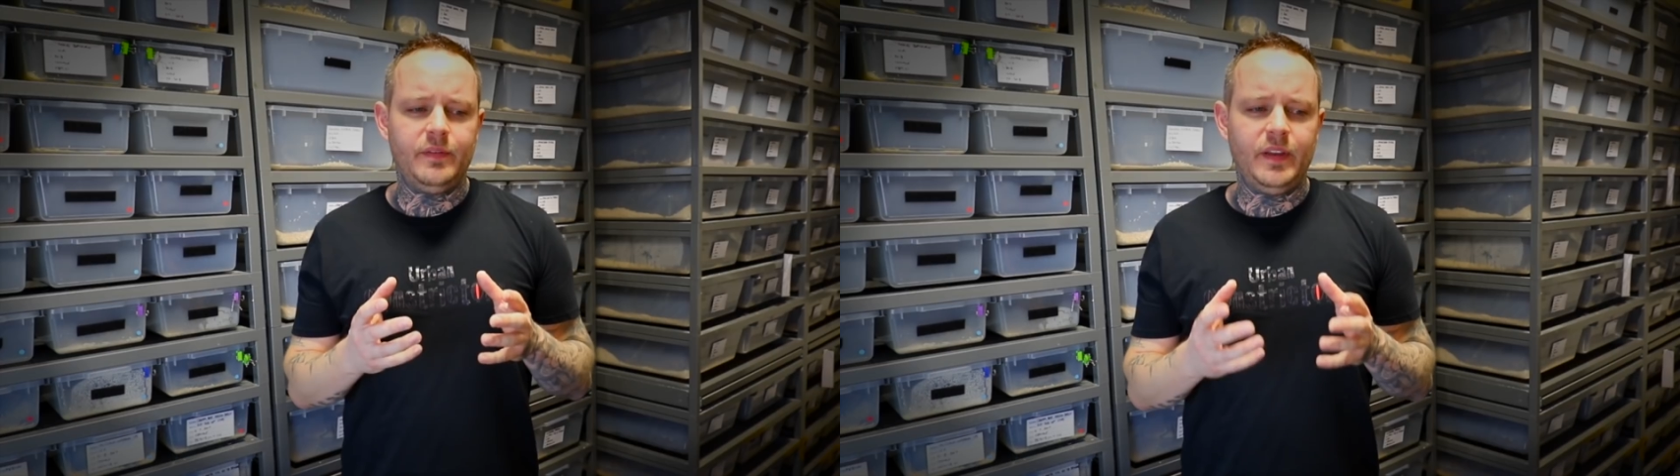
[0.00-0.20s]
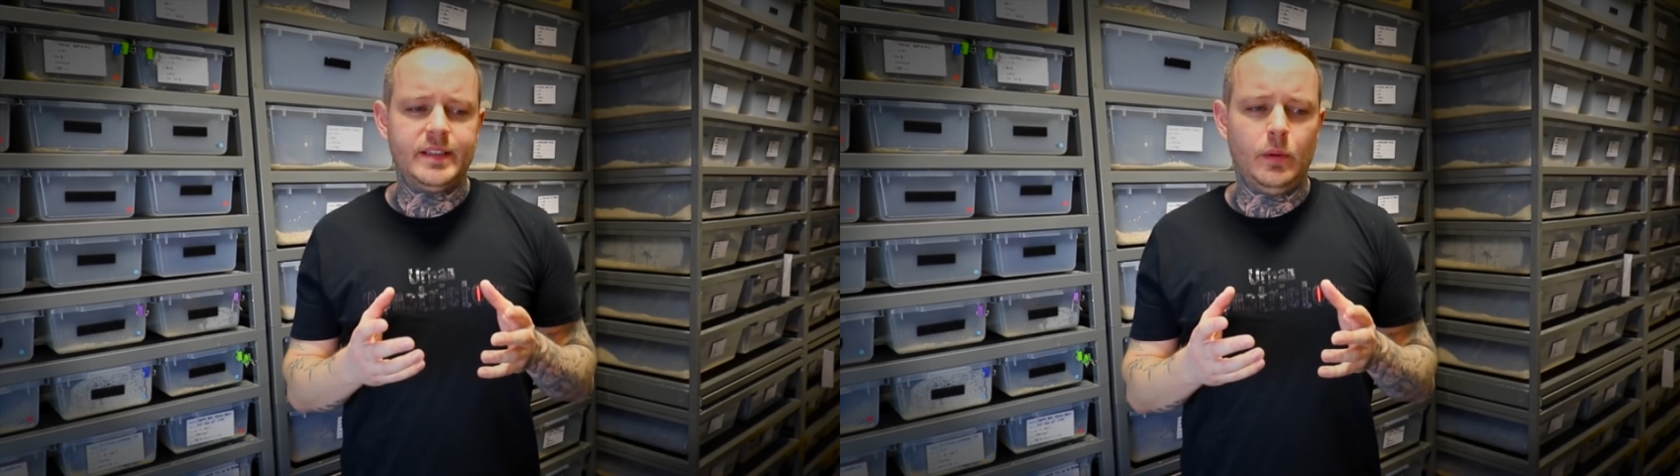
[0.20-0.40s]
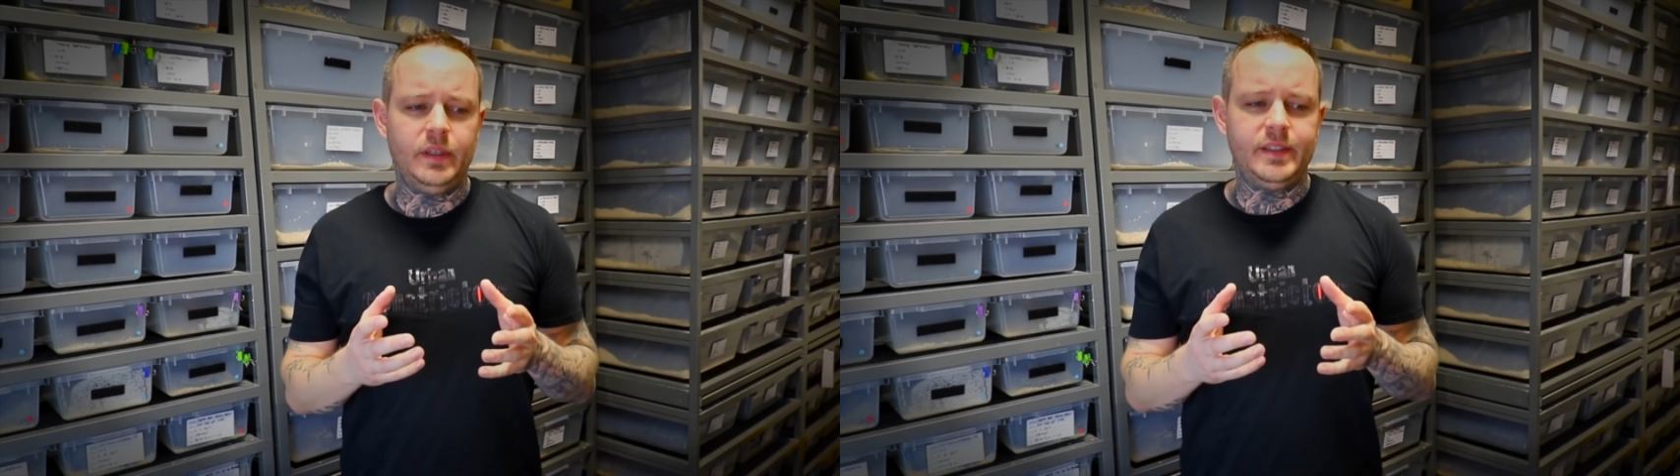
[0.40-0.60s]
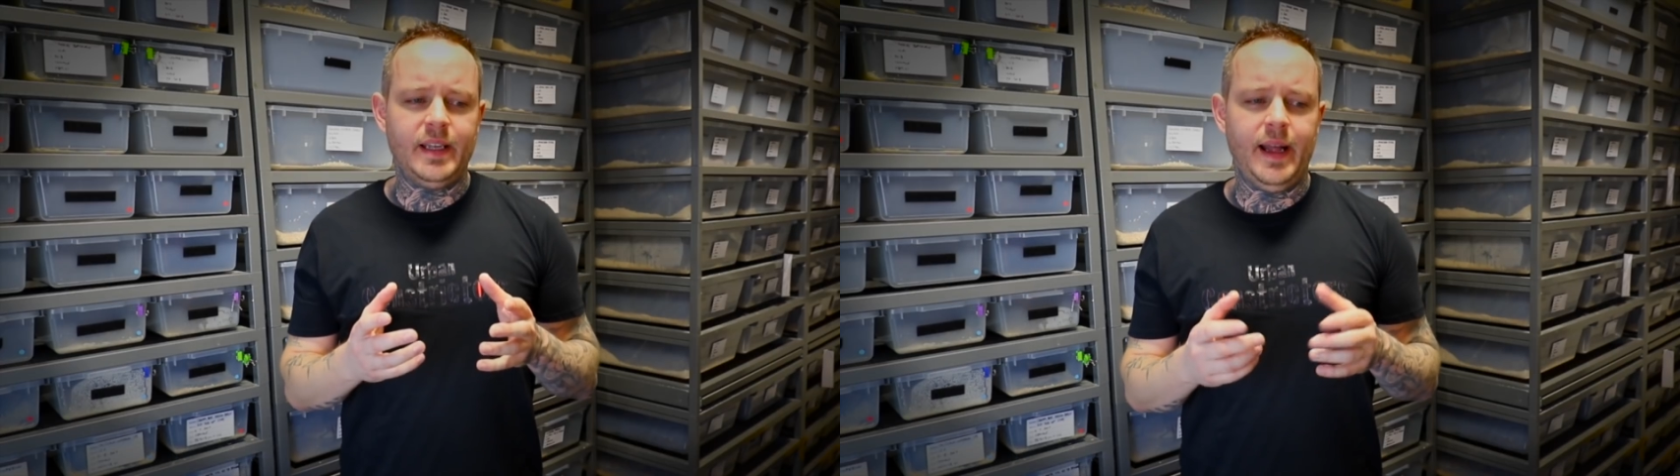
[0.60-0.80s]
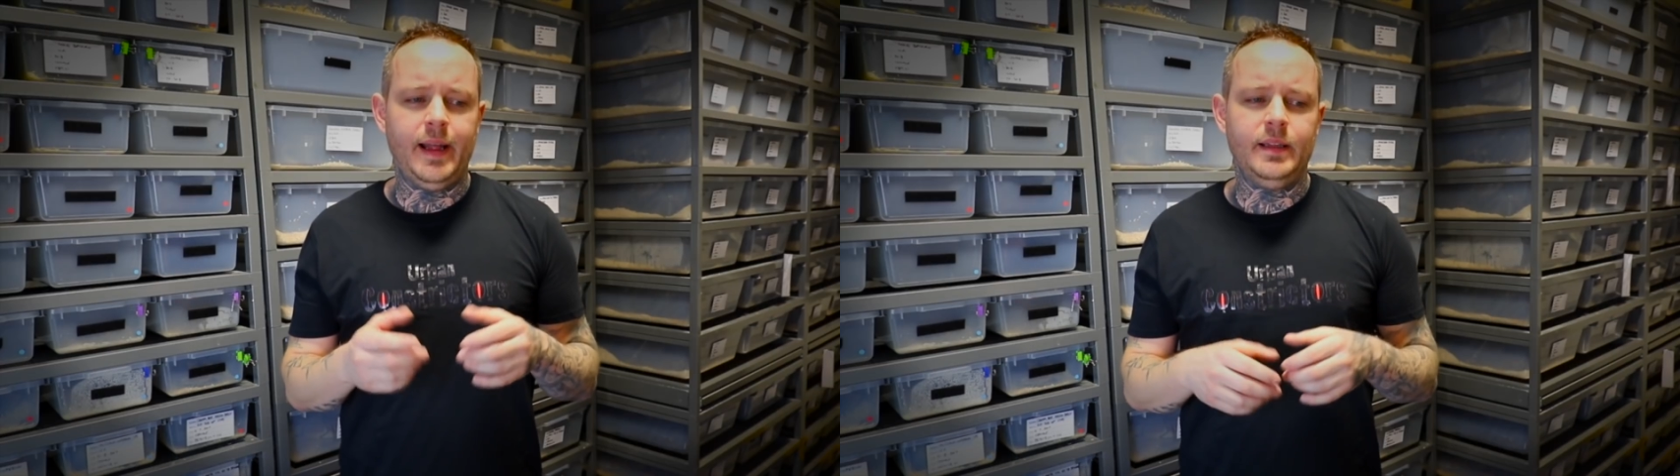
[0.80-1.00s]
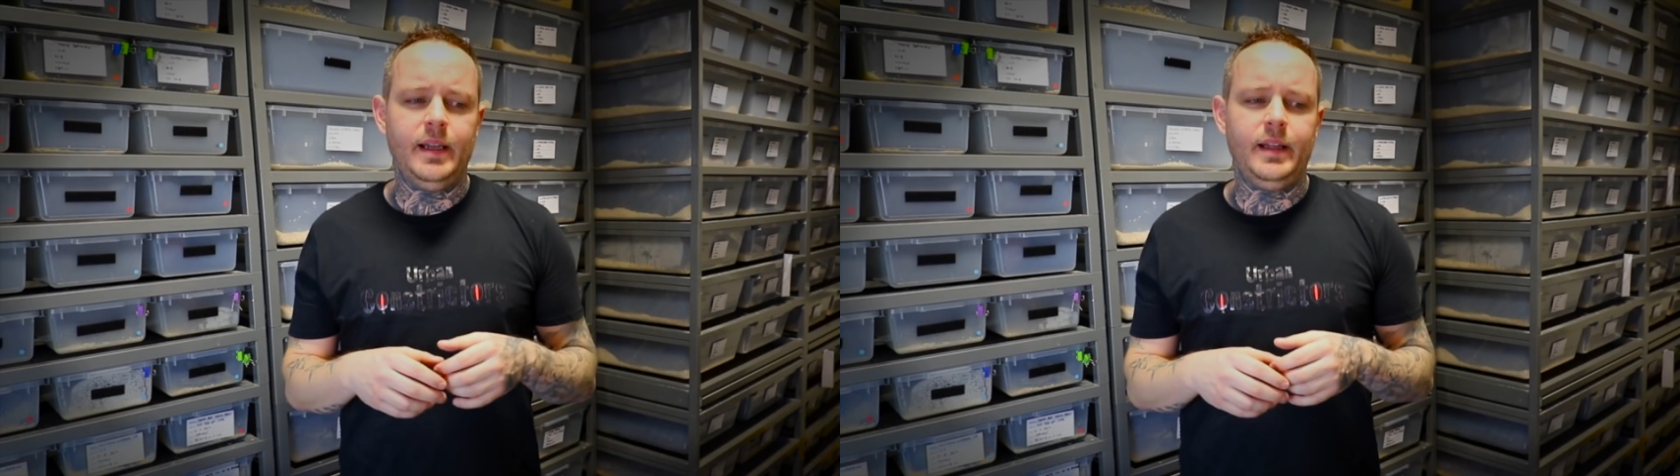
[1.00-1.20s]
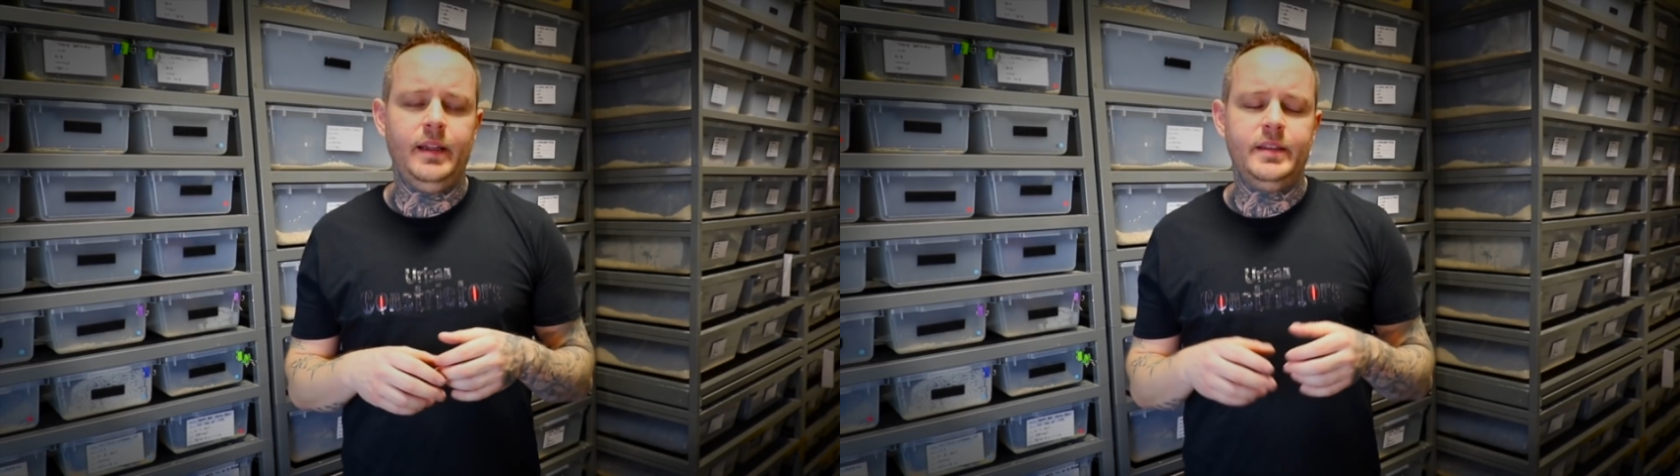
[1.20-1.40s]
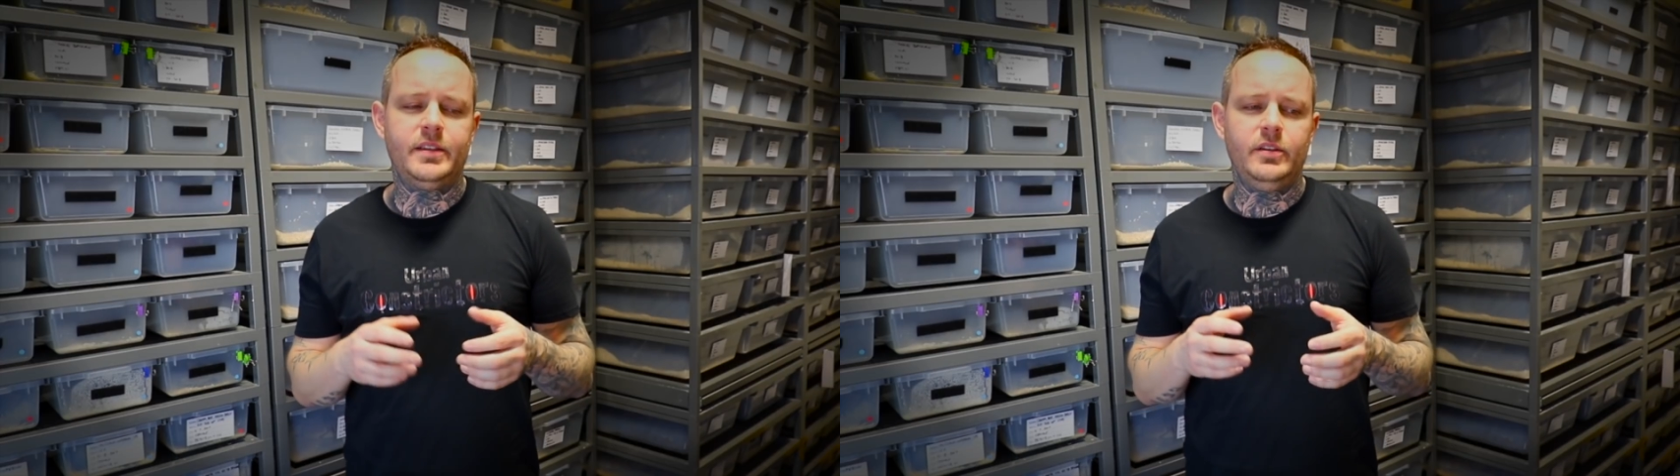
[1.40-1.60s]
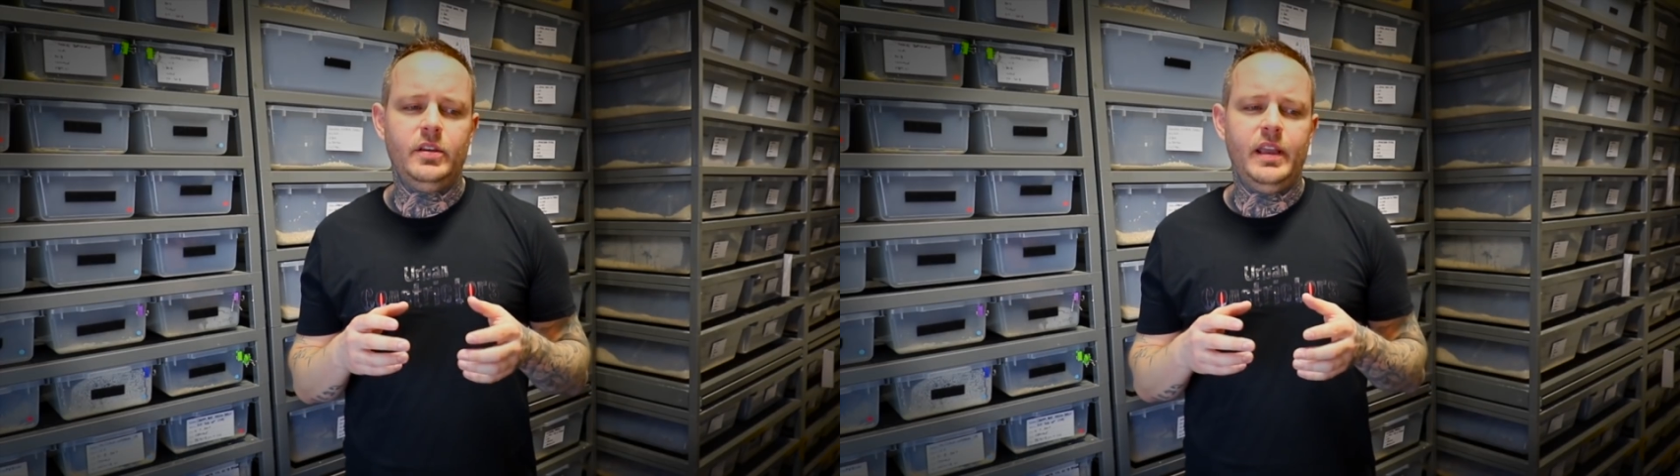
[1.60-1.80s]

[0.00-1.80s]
things I wanted to highlight is,